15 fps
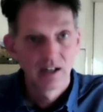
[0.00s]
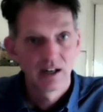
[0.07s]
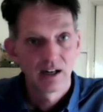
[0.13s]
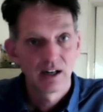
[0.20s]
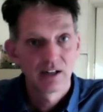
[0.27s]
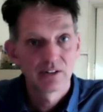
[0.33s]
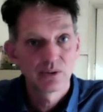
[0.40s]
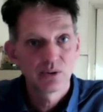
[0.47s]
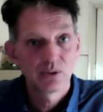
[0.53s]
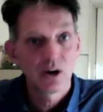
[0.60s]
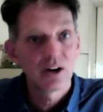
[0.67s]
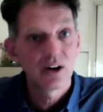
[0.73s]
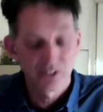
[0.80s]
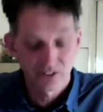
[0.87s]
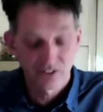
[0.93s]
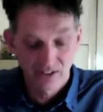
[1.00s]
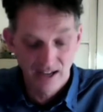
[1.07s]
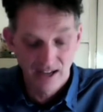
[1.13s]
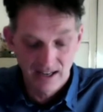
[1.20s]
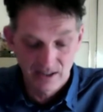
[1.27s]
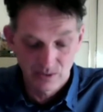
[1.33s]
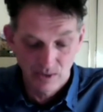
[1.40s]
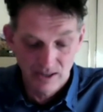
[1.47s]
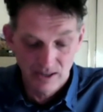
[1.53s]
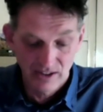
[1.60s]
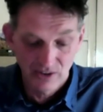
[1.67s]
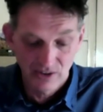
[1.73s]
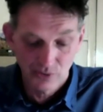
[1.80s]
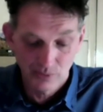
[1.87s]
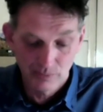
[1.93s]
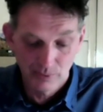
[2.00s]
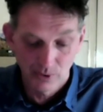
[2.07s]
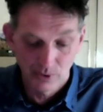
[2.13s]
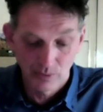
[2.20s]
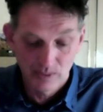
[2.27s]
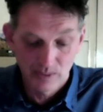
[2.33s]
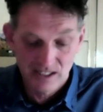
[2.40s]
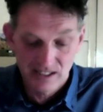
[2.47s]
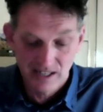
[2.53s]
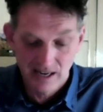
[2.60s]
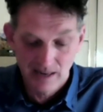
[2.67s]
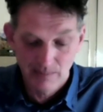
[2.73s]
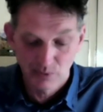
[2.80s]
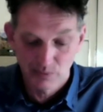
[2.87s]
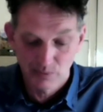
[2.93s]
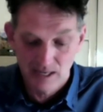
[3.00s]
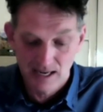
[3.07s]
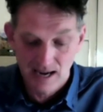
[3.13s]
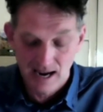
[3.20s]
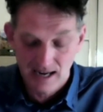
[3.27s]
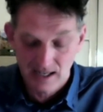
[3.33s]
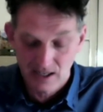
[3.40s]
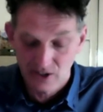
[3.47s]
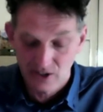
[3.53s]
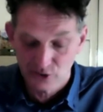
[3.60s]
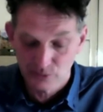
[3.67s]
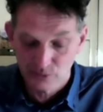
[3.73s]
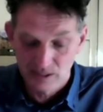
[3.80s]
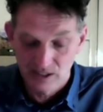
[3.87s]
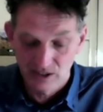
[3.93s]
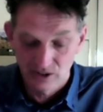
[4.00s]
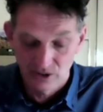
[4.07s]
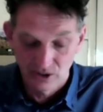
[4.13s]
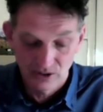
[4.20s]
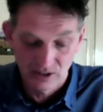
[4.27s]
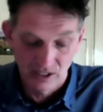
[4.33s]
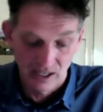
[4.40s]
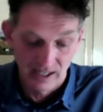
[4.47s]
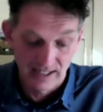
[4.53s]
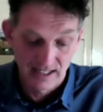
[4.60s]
I do not understand why this report, which names me and casts me in a good light,